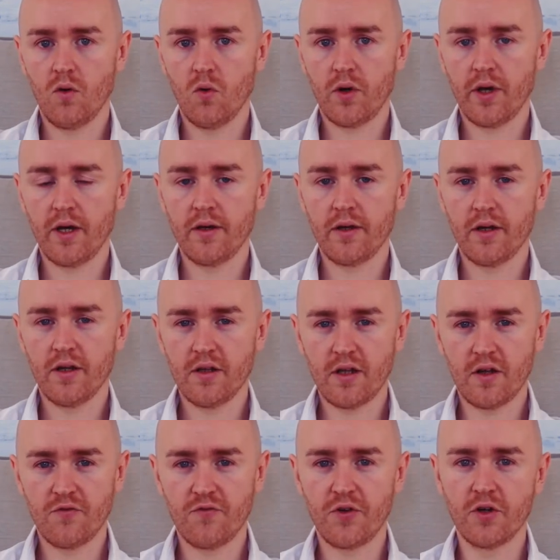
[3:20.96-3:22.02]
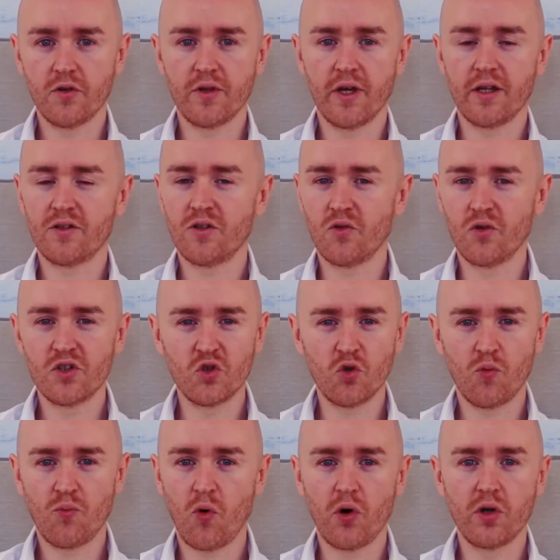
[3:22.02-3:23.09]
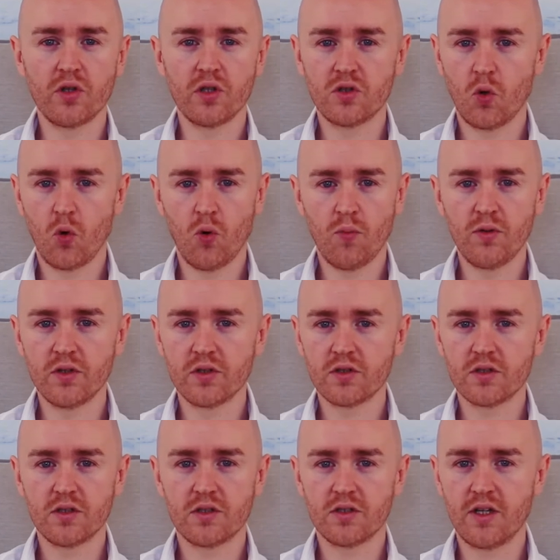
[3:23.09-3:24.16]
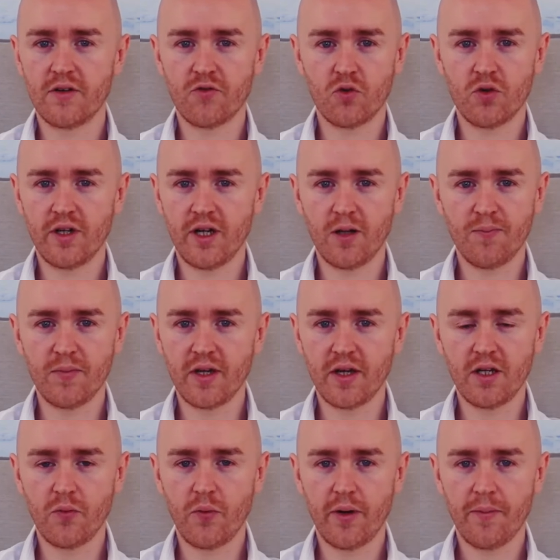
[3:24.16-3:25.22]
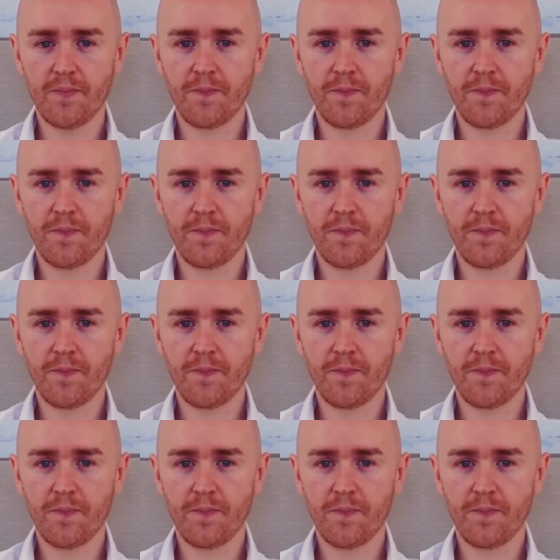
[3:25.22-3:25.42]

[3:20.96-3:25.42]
Okay, that fear that there is no point, it's hopeless, it's never going to help me anyway.